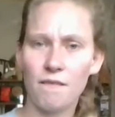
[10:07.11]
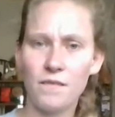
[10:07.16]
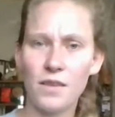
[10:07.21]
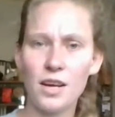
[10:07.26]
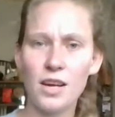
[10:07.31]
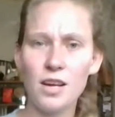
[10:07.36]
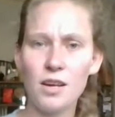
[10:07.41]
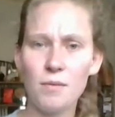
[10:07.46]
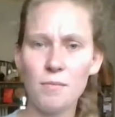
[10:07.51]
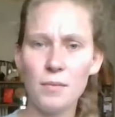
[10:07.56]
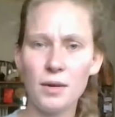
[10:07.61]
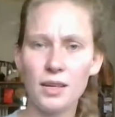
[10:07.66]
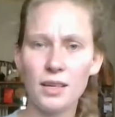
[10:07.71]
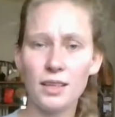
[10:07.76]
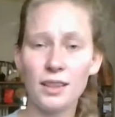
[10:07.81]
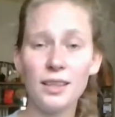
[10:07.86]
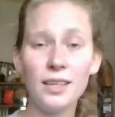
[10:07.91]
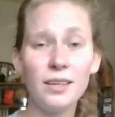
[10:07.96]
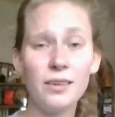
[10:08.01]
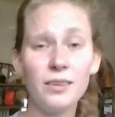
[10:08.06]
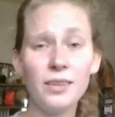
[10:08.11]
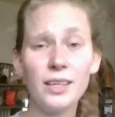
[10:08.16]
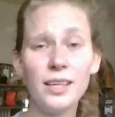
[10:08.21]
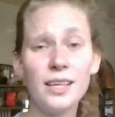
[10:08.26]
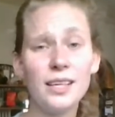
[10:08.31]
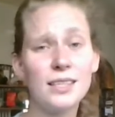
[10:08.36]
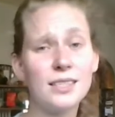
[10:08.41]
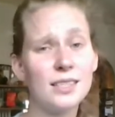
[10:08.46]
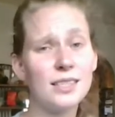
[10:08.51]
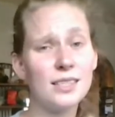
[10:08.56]
Fame
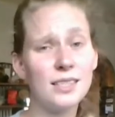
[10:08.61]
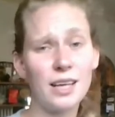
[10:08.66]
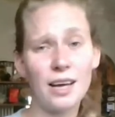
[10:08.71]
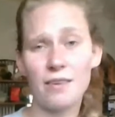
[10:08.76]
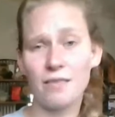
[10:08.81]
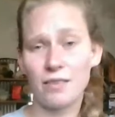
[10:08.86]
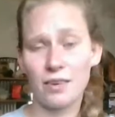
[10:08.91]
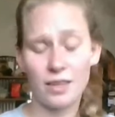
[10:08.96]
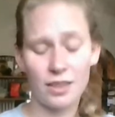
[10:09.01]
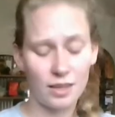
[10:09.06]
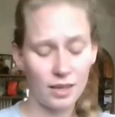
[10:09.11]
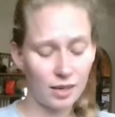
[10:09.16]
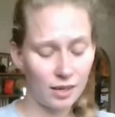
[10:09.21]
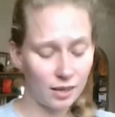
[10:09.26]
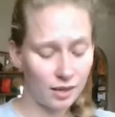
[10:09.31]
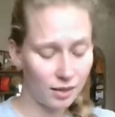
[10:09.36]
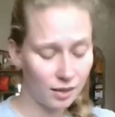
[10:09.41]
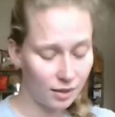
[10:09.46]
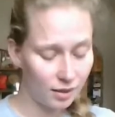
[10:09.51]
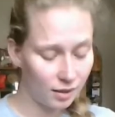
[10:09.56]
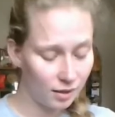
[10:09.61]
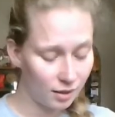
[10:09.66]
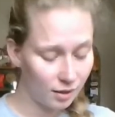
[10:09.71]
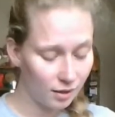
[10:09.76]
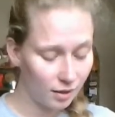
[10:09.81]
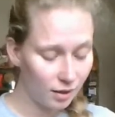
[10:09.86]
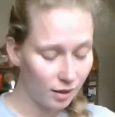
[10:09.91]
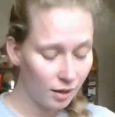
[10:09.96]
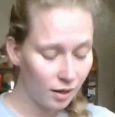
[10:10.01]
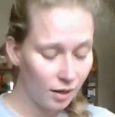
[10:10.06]
clearly isn't everything."
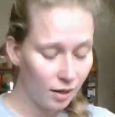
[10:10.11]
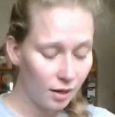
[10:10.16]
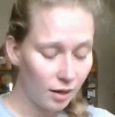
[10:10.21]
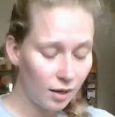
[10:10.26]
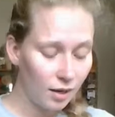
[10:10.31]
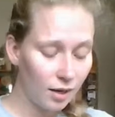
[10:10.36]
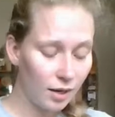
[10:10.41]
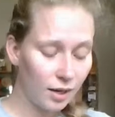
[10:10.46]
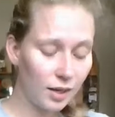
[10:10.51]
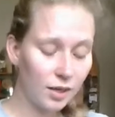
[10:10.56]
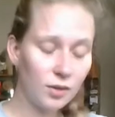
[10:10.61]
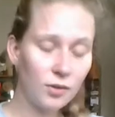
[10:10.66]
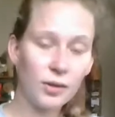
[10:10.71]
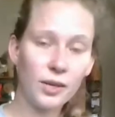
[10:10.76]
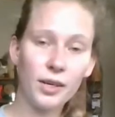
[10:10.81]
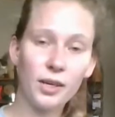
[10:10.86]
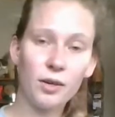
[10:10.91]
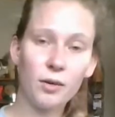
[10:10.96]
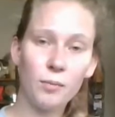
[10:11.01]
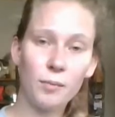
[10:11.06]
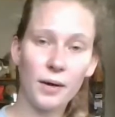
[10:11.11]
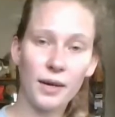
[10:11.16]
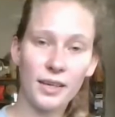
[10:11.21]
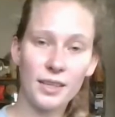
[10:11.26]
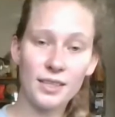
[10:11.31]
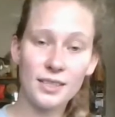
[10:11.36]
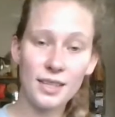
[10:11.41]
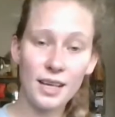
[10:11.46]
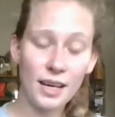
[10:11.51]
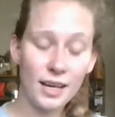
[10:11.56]
He ignored
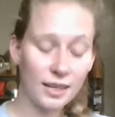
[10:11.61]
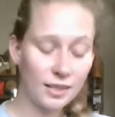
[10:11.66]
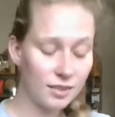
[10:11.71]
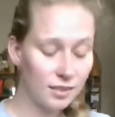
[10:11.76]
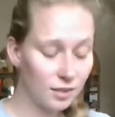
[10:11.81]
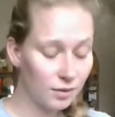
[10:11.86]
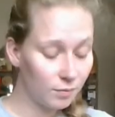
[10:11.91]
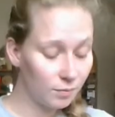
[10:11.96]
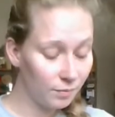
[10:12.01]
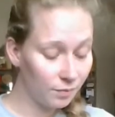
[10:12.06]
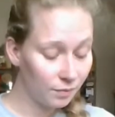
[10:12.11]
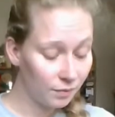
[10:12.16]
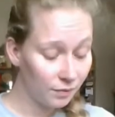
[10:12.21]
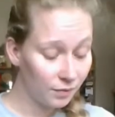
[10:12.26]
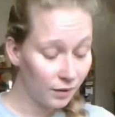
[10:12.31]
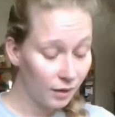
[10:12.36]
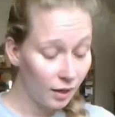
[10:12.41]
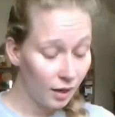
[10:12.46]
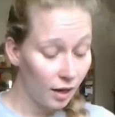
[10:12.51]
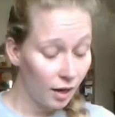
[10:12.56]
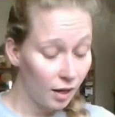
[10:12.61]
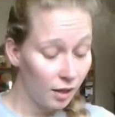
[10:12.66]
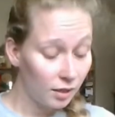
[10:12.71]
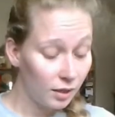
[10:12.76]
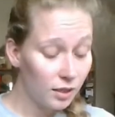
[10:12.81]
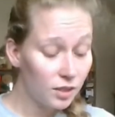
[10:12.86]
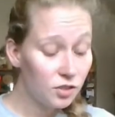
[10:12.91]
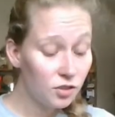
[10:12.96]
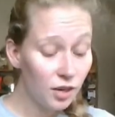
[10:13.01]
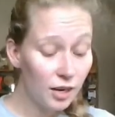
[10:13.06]
Hermione's hand.
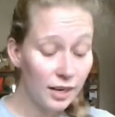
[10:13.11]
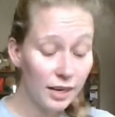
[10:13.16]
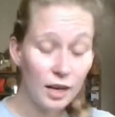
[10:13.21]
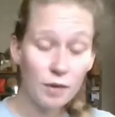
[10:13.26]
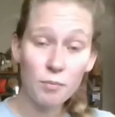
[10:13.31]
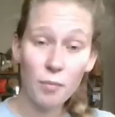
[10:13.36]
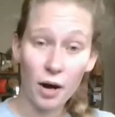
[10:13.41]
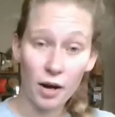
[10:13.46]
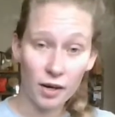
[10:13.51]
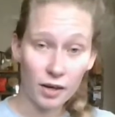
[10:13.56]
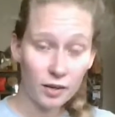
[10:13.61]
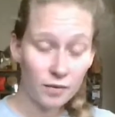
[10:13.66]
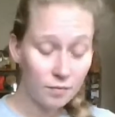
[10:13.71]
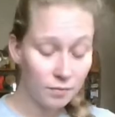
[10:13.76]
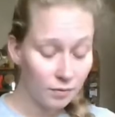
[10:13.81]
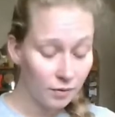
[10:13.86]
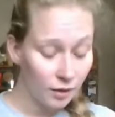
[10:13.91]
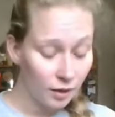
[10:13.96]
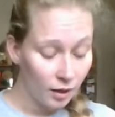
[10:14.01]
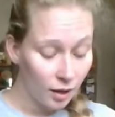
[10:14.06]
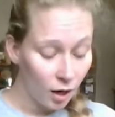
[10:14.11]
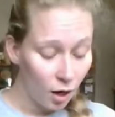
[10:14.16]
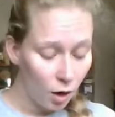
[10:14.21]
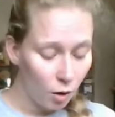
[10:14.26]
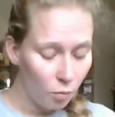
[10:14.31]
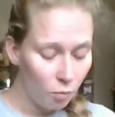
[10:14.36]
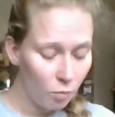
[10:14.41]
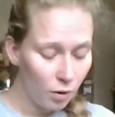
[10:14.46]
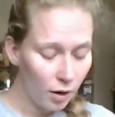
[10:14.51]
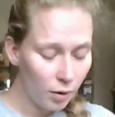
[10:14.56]
"Let's try again, Potter.
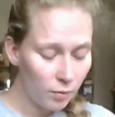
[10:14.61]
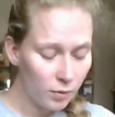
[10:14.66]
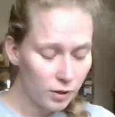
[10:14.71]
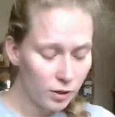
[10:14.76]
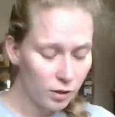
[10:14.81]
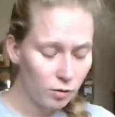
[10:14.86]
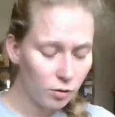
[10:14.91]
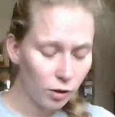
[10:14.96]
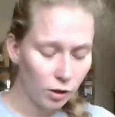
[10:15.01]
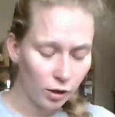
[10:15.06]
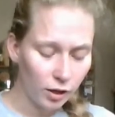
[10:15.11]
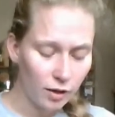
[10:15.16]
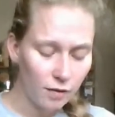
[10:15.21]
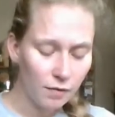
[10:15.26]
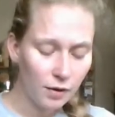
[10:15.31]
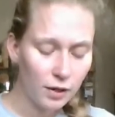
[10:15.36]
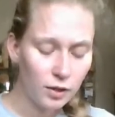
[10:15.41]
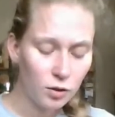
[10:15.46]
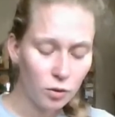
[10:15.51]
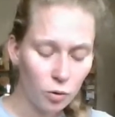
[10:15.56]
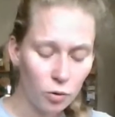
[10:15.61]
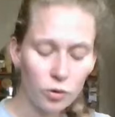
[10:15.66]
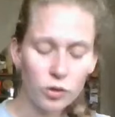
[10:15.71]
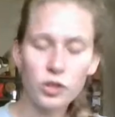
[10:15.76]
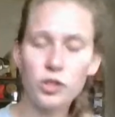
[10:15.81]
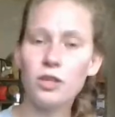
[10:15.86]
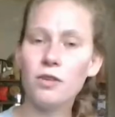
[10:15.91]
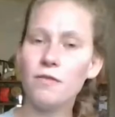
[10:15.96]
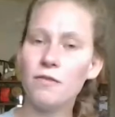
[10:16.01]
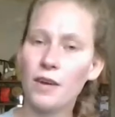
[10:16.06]
Where would you look if I
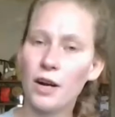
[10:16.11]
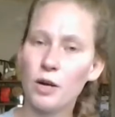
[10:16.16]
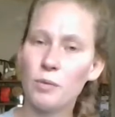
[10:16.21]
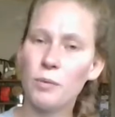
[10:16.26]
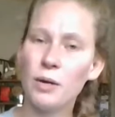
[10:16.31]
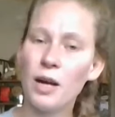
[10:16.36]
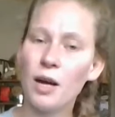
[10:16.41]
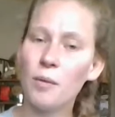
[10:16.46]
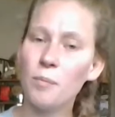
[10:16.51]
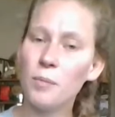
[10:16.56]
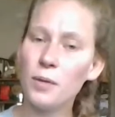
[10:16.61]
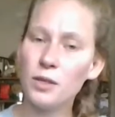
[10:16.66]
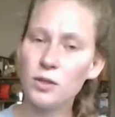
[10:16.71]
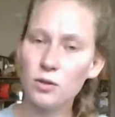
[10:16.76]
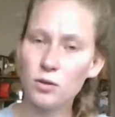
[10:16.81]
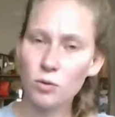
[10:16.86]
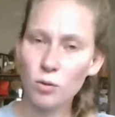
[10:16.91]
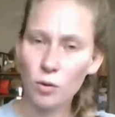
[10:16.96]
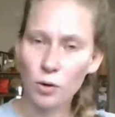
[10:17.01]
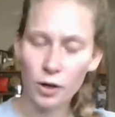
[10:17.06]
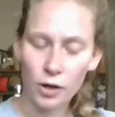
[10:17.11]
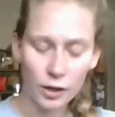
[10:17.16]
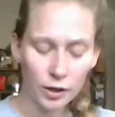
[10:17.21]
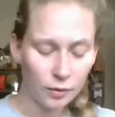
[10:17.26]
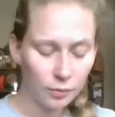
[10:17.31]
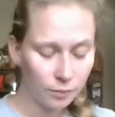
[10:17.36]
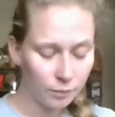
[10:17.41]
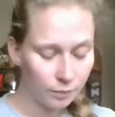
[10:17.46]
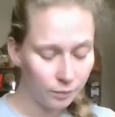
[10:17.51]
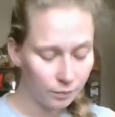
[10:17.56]
told you to find me a
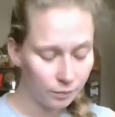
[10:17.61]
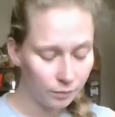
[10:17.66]
bezoar?"